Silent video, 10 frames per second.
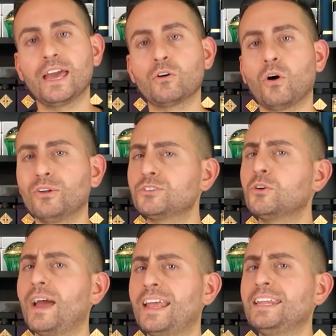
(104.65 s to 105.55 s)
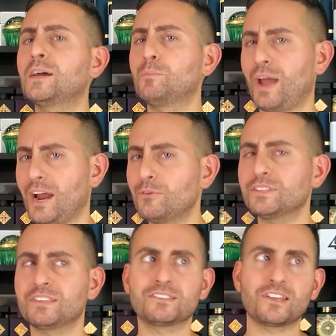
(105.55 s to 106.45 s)
and also any
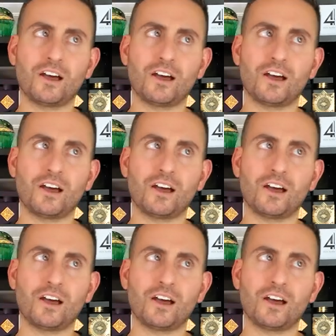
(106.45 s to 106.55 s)
comparisons